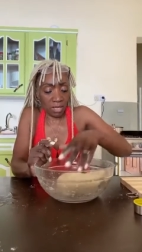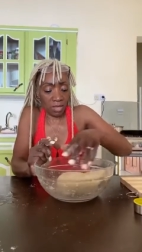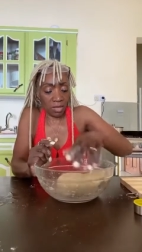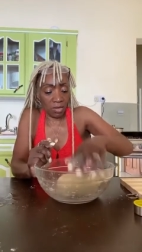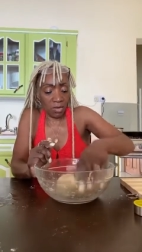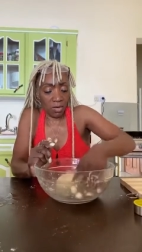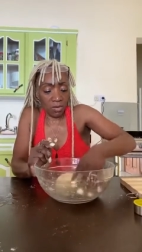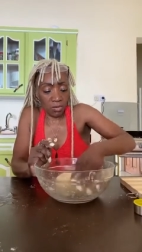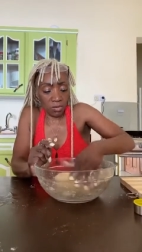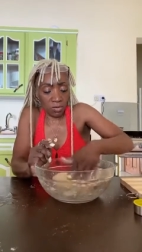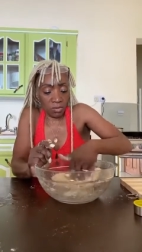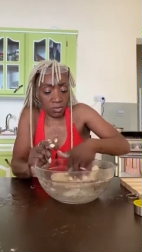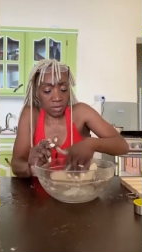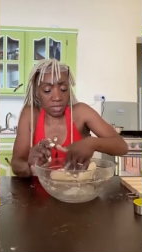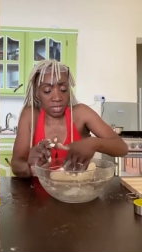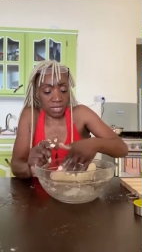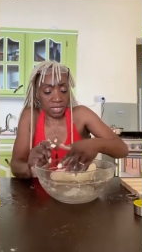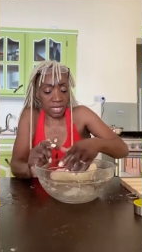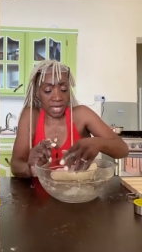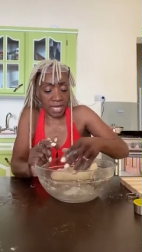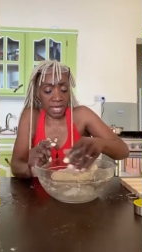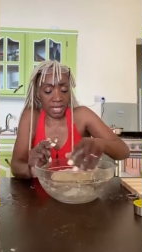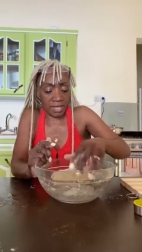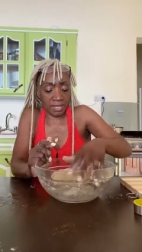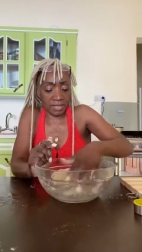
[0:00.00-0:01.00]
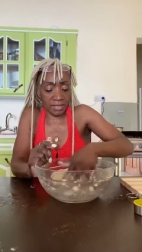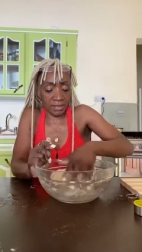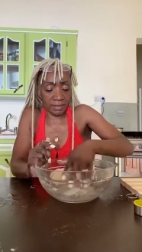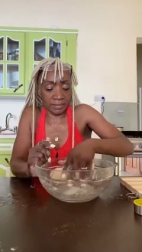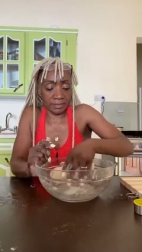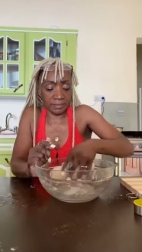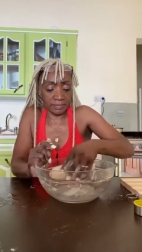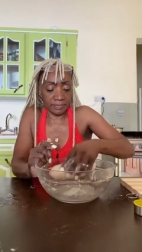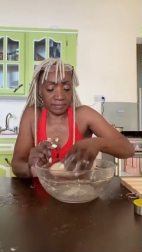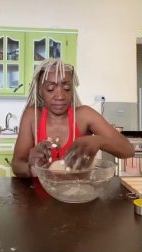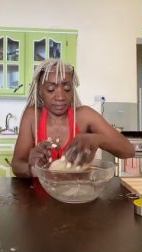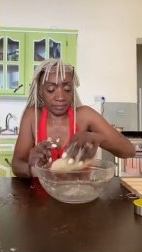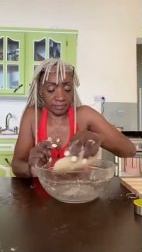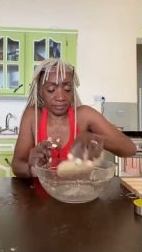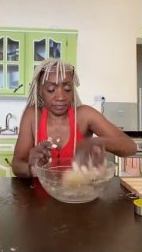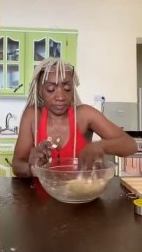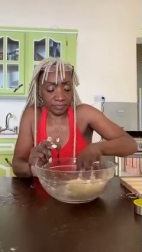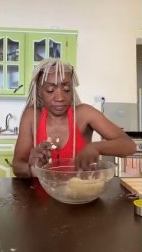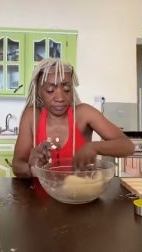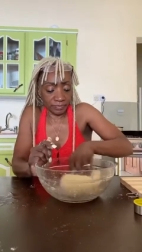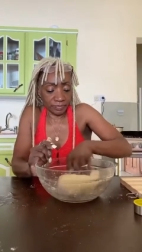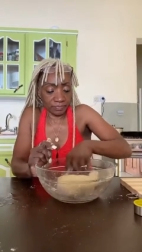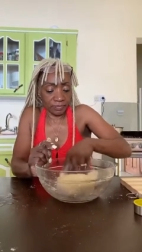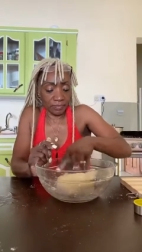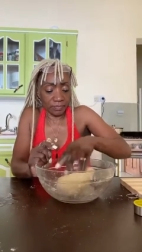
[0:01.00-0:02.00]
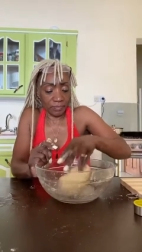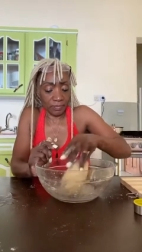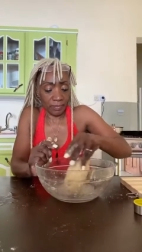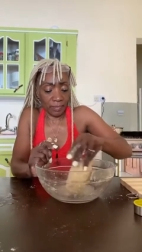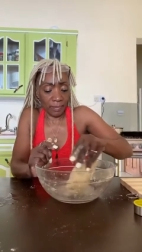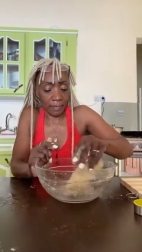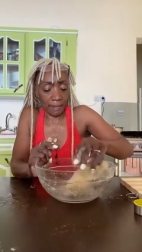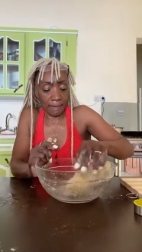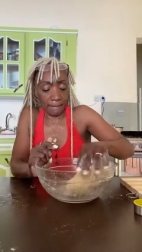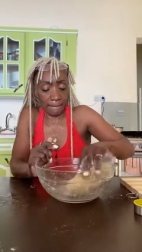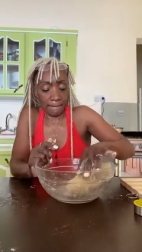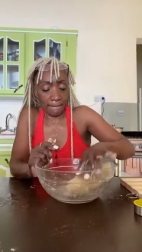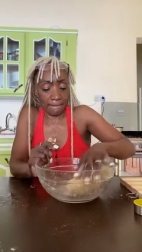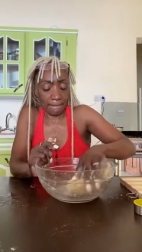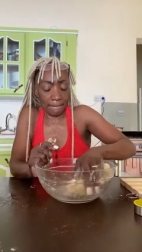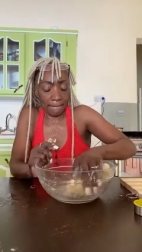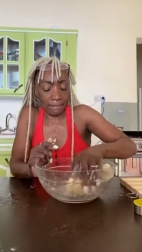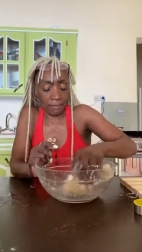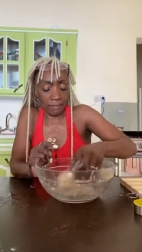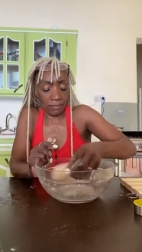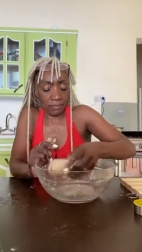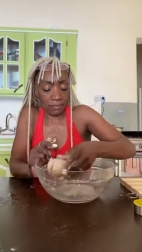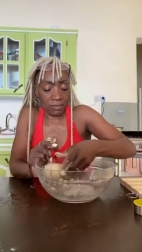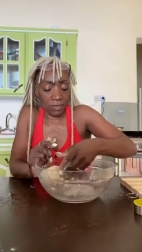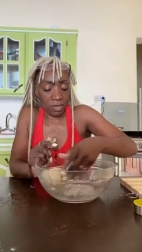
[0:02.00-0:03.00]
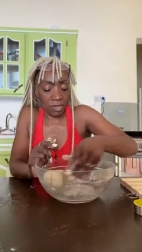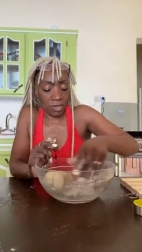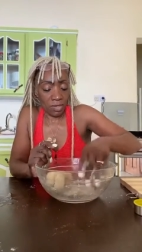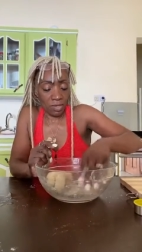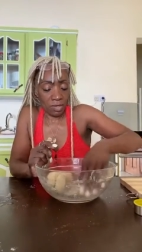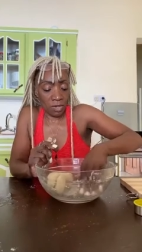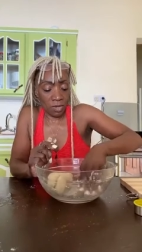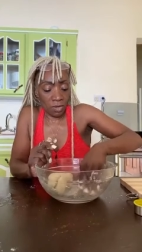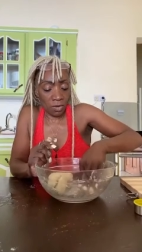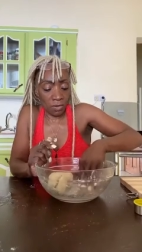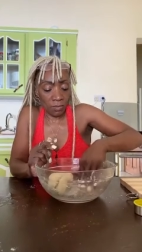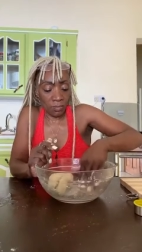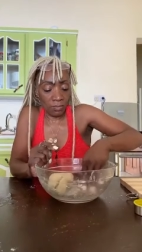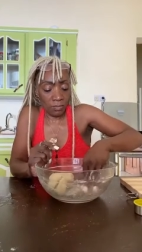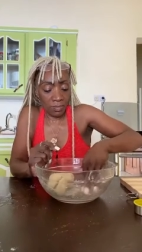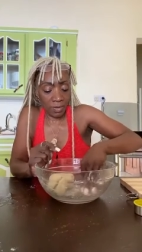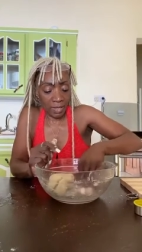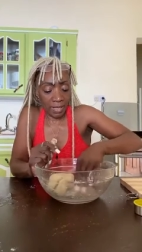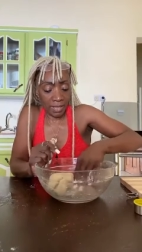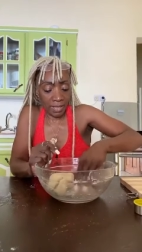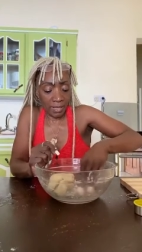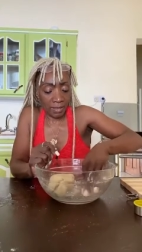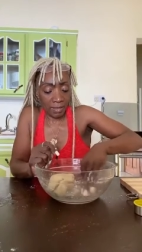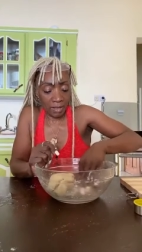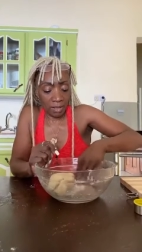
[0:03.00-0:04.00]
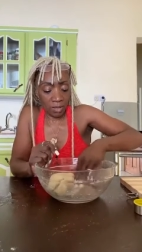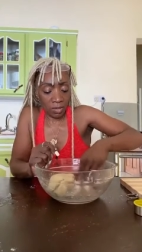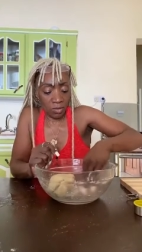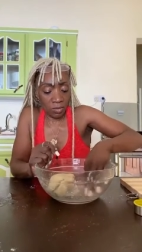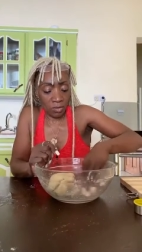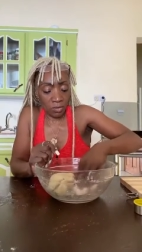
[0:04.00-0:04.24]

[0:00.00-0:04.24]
and my body is feeling it, is telling me.